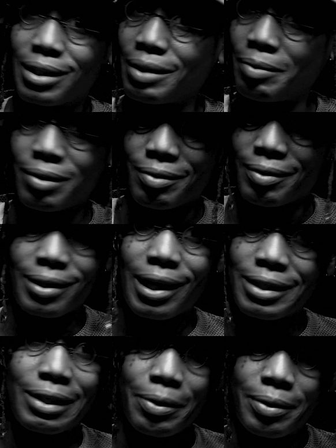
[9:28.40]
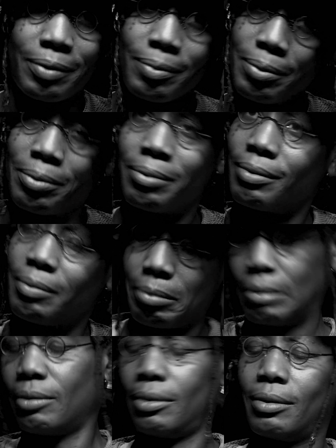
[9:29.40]
the Nigerian.
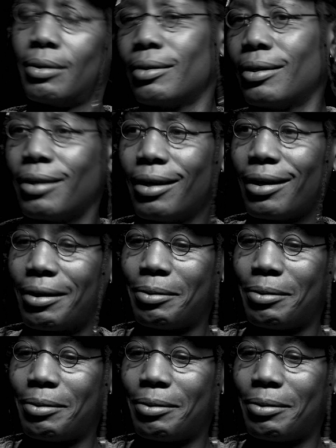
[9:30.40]
And I